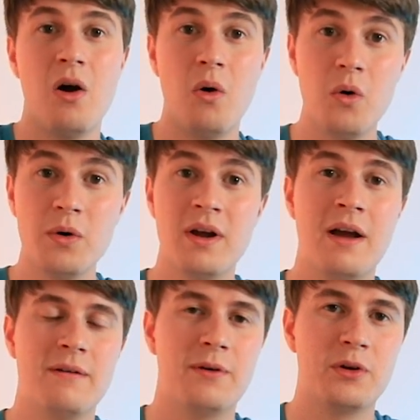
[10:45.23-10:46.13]
or
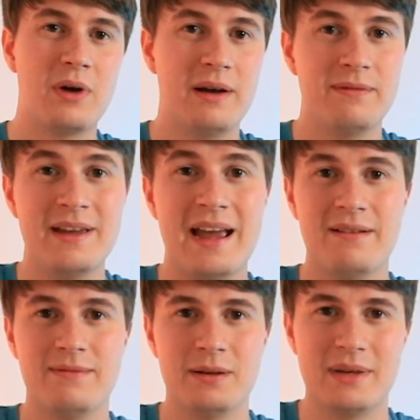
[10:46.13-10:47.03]
photography
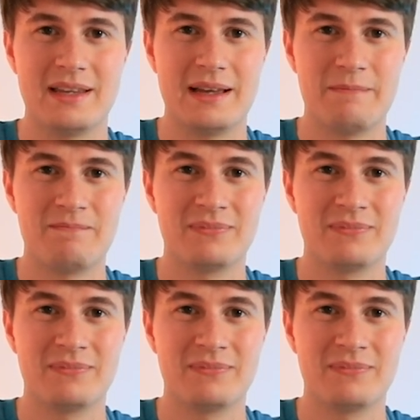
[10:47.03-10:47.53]
and filmmaking.